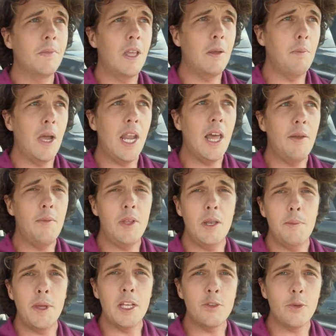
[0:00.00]
It might not be
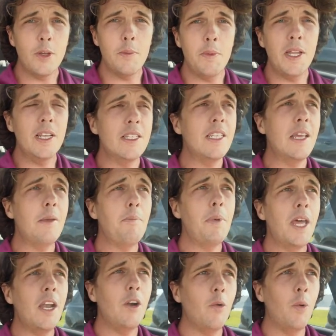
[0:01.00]
the best way, but it's a
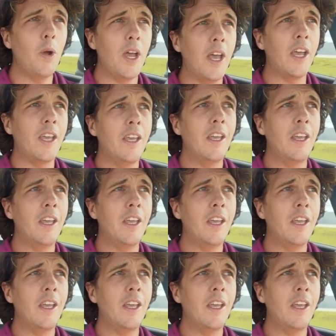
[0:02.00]
better way.